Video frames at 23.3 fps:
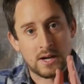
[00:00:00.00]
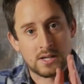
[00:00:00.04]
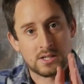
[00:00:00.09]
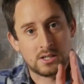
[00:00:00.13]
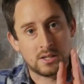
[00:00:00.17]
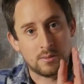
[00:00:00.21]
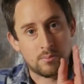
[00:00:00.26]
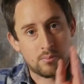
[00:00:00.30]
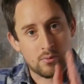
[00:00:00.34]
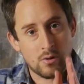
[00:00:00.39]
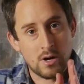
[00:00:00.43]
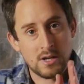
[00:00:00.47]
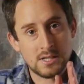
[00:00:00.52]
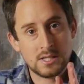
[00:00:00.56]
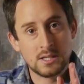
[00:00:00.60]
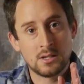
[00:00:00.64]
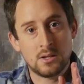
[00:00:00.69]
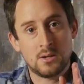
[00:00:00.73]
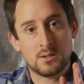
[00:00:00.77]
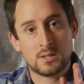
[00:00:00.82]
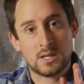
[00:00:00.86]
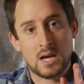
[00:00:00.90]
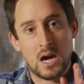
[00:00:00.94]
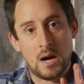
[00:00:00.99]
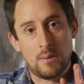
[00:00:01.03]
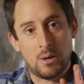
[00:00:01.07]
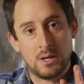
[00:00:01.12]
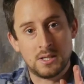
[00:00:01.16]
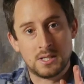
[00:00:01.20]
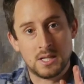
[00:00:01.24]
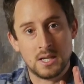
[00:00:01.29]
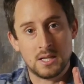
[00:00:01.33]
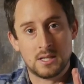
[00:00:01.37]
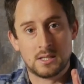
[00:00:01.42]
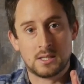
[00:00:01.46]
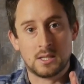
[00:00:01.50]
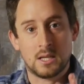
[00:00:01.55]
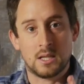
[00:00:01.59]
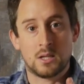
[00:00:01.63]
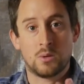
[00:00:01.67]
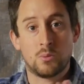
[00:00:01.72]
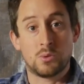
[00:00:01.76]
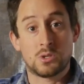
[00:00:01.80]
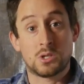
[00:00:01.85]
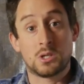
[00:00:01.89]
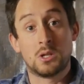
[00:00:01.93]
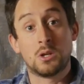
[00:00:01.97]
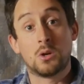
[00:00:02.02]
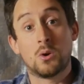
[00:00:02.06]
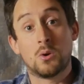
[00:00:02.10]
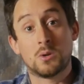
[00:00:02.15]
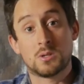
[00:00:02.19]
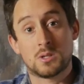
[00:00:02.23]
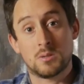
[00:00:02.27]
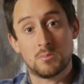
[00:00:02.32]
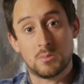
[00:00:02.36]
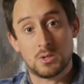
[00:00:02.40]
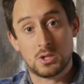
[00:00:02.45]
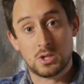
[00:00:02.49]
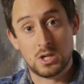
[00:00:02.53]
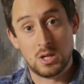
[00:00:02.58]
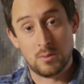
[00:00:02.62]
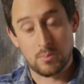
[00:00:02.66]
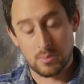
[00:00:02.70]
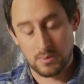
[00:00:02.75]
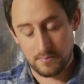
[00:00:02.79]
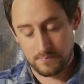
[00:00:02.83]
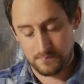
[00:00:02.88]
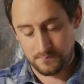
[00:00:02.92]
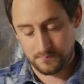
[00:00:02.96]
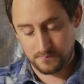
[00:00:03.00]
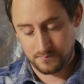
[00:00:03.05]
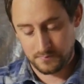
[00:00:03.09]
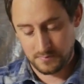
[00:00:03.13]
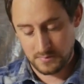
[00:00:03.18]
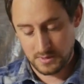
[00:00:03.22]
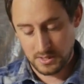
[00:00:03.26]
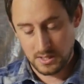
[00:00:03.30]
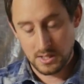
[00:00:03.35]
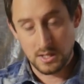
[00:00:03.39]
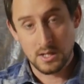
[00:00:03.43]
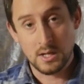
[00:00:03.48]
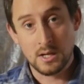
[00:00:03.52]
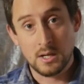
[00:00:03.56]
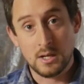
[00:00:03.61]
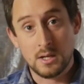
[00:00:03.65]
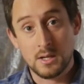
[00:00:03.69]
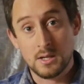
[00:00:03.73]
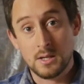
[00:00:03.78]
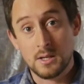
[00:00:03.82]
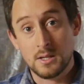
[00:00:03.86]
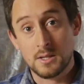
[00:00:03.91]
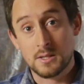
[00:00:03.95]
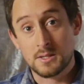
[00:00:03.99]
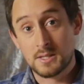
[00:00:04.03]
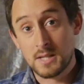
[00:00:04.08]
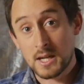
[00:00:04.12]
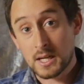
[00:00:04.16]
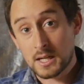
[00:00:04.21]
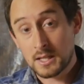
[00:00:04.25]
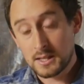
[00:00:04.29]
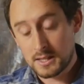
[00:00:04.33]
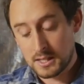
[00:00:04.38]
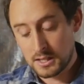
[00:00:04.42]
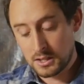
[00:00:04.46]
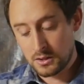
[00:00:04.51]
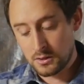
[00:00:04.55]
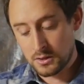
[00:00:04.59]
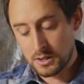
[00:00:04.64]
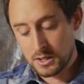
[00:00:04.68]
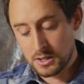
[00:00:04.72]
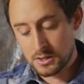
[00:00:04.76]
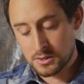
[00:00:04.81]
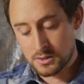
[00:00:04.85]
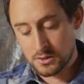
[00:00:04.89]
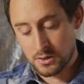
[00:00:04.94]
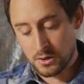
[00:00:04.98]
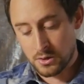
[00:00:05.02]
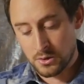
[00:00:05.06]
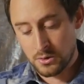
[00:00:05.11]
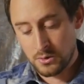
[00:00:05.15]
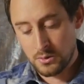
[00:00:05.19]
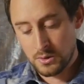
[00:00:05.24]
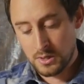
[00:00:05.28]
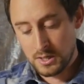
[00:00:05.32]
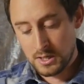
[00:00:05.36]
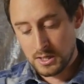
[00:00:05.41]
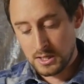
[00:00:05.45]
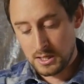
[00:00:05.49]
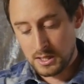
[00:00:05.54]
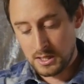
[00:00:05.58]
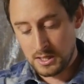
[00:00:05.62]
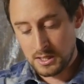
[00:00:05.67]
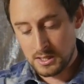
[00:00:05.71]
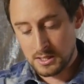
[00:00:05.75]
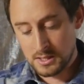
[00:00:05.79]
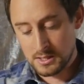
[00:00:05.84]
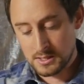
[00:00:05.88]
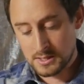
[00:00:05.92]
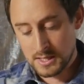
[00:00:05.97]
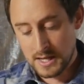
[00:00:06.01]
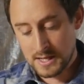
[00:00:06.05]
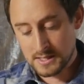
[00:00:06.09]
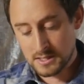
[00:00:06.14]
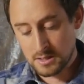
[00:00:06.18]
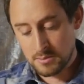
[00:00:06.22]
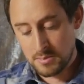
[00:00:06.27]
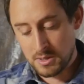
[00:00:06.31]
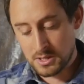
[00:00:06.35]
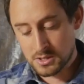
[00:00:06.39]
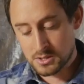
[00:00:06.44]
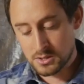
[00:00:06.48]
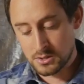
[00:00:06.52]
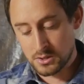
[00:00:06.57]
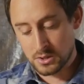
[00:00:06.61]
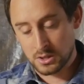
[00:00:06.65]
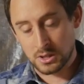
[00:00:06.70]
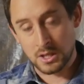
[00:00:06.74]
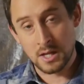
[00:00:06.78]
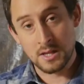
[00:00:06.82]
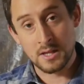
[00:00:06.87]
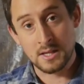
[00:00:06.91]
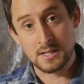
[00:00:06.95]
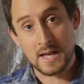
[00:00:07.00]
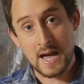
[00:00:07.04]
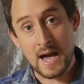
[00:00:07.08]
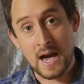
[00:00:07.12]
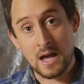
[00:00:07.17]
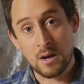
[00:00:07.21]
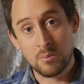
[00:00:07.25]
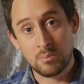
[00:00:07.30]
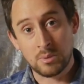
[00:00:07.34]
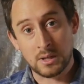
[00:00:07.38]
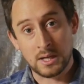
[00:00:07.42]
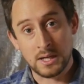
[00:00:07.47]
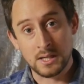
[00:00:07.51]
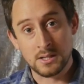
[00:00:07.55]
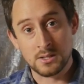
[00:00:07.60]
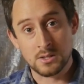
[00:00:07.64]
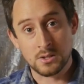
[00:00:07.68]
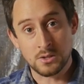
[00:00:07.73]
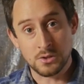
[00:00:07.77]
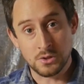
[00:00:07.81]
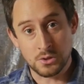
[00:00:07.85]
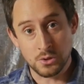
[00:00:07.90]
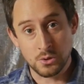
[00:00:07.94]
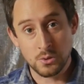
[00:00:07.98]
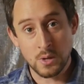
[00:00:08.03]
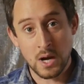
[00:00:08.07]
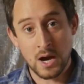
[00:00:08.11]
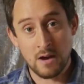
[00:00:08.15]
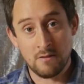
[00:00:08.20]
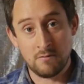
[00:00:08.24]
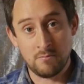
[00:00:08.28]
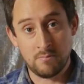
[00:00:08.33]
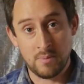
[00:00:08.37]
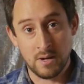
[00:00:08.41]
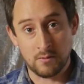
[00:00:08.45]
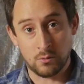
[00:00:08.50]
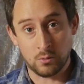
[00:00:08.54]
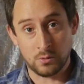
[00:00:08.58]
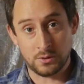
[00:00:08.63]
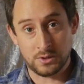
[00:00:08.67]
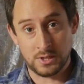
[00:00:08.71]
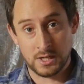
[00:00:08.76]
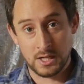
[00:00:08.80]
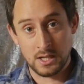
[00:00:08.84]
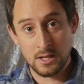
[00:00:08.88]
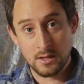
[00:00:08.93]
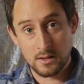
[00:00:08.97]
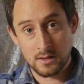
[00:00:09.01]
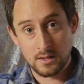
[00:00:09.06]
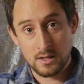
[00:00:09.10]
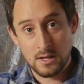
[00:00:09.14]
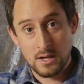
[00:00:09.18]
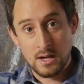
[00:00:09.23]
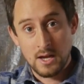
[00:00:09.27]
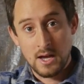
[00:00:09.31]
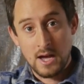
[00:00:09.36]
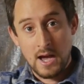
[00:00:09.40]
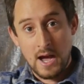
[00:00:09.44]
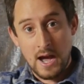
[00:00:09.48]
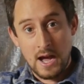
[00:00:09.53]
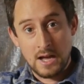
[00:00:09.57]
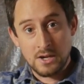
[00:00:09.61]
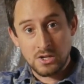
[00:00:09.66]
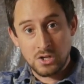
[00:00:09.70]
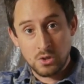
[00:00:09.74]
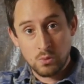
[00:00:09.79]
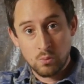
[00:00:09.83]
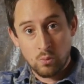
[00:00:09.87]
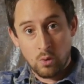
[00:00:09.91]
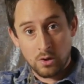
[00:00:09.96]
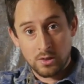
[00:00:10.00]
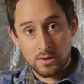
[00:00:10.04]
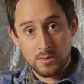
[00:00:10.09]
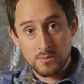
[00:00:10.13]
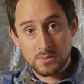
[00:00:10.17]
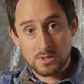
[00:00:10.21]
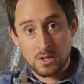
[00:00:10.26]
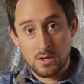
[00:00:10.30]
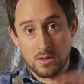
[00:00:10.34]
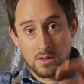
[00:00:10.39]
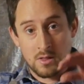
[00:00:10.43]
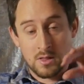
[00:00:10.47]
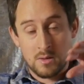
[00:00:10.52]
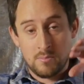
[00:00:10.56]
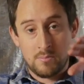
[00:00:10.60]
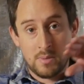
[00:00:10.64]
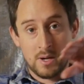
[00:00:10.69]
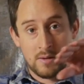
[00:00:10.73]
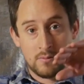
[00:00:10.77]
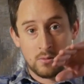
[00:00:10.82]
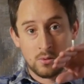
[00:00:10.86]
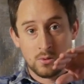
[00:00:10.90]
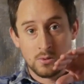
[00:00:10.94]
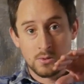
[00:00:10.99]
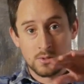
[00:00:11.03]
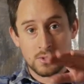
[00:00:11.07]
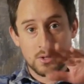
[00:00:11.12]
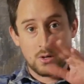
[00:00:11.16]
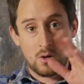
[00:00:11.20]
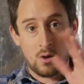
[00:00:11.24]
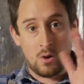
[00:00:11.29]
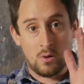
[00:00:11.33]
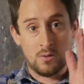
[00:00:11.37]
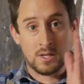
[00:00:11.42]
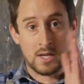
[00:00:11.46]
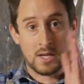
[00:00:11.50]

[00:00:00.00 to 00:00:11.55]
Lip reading: actually pressing those carbide teeth together, which can cause them to chip. Second thing you need to know is, as I mentioned earlier, these outer blades do have beveled teeth, and you want them so that the bevels on